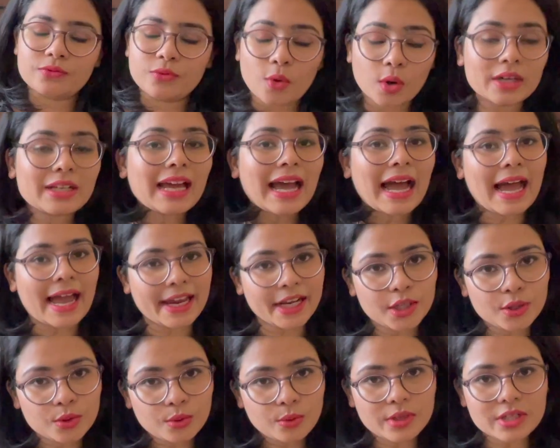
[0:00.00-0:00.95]
What
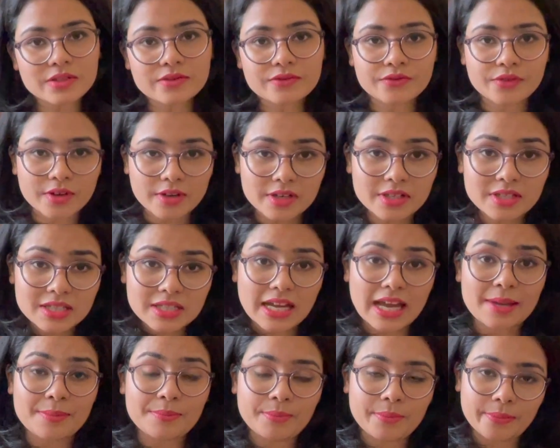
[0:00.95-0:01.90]
I do is first
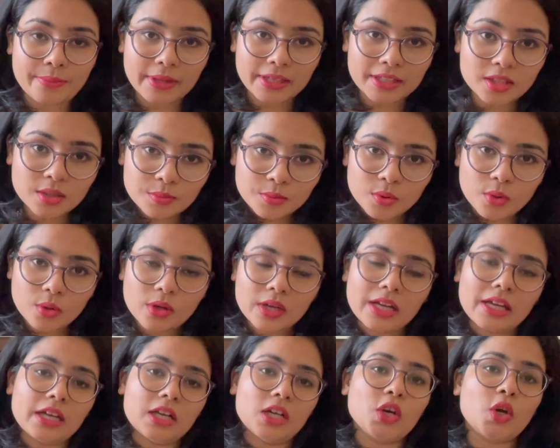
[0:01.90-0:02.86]
I pick the book,